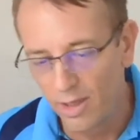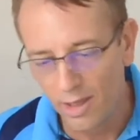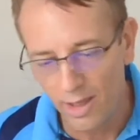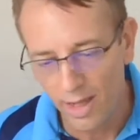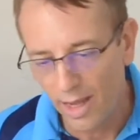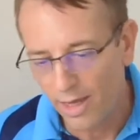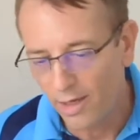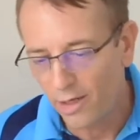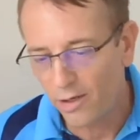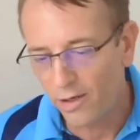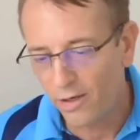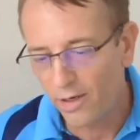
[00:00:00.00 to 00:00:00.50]

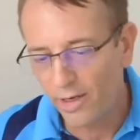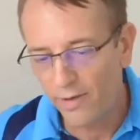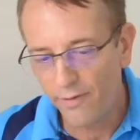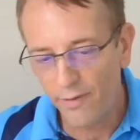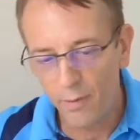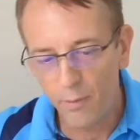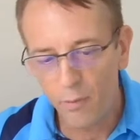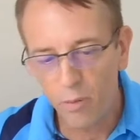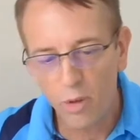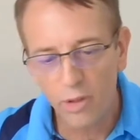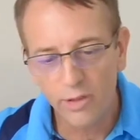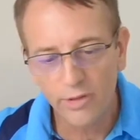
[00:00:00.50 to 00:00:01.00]
I couldn't
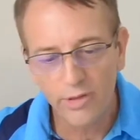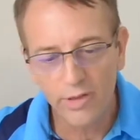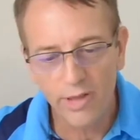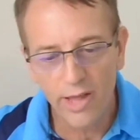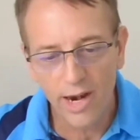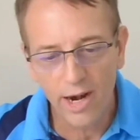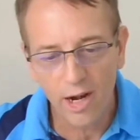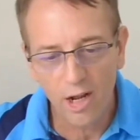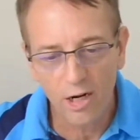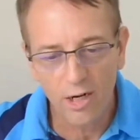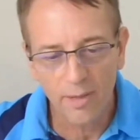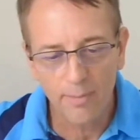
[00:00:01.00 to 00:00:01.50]
even point to
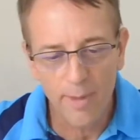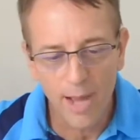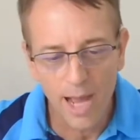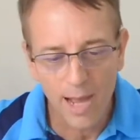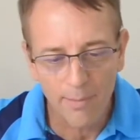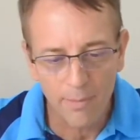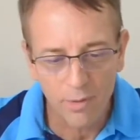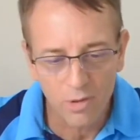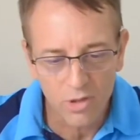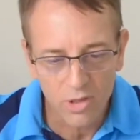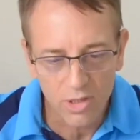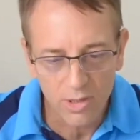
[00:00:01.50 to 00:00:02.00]
that on a
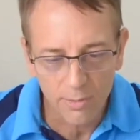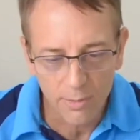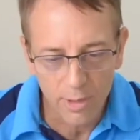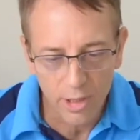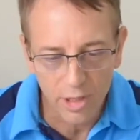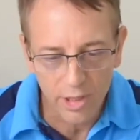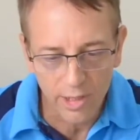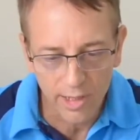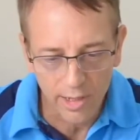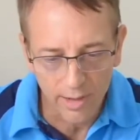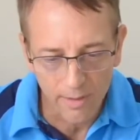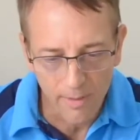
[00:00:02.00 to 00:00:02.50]
map as an
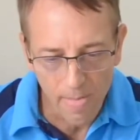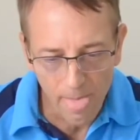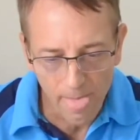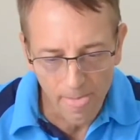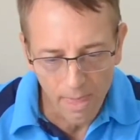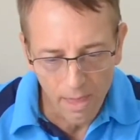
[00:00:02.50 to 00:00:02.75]
American.